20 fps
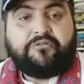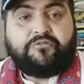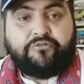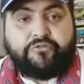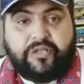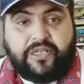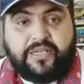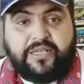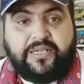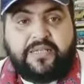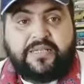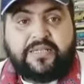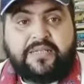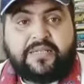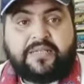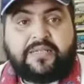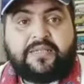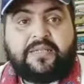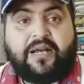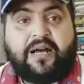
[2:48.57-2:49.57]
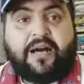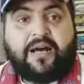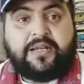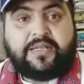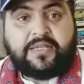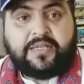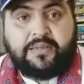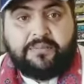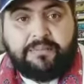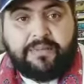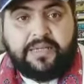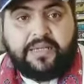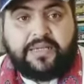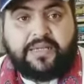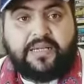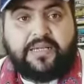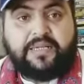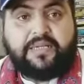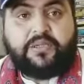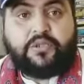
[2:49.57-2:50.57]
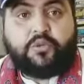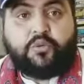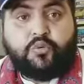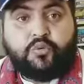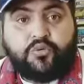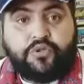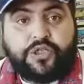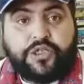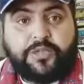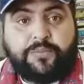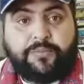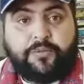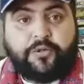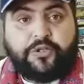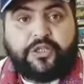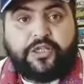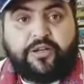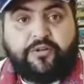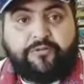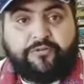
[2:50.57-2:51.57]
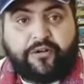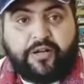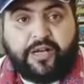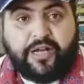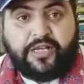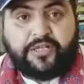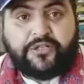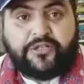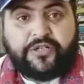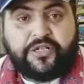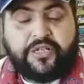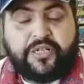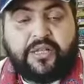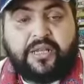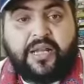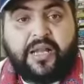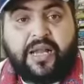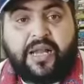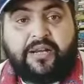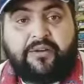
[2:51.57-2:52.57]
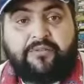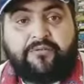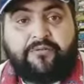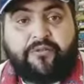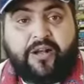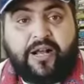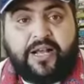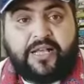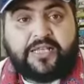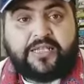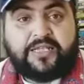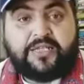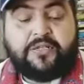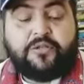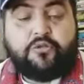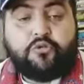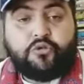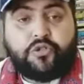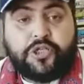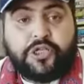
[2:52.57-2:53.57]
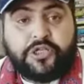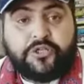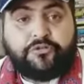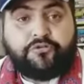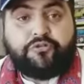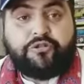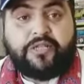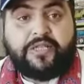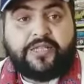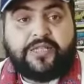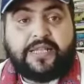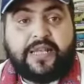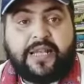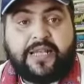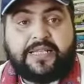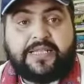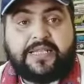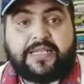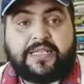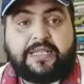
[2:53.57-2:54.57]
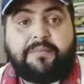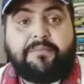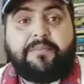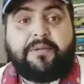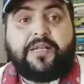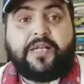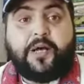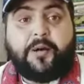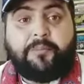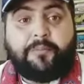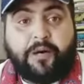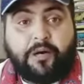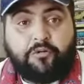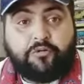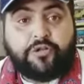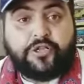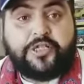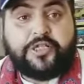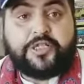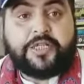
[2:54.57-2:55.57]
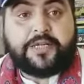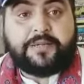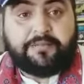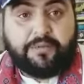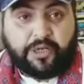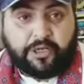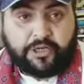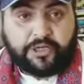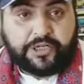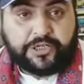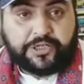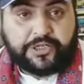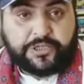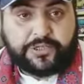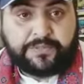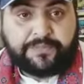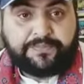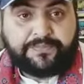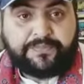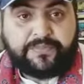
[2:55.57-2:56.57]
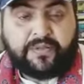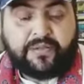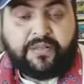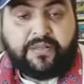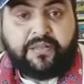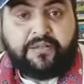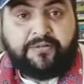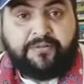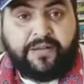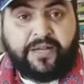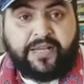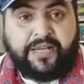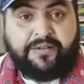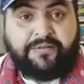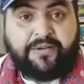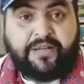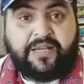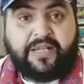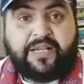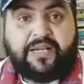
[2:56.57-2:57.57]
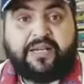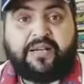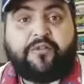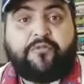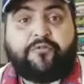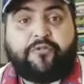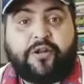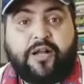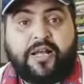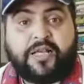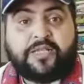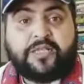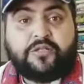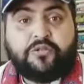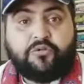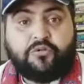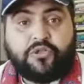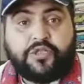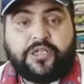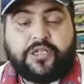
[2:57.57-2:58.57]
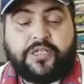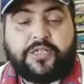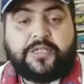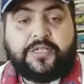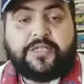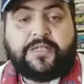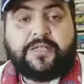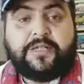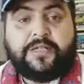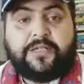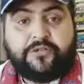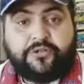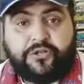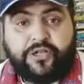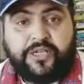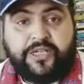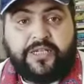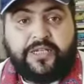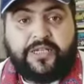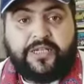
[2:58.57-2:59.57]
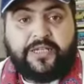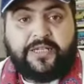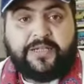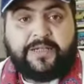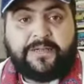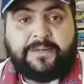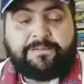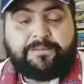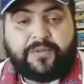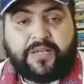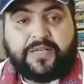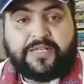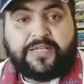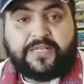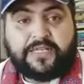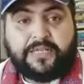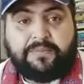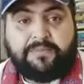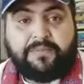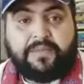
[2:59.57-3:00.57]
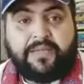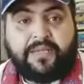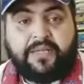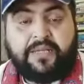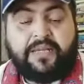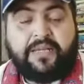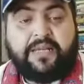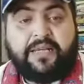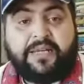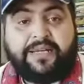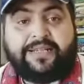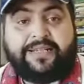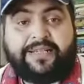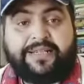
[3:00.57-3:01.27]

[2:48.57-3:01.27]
Trees are symbolically used in the poetry of Frost and Frost uses trees as the symbol of boundaries and borders. Whenever Frost uses tree as a symbol, it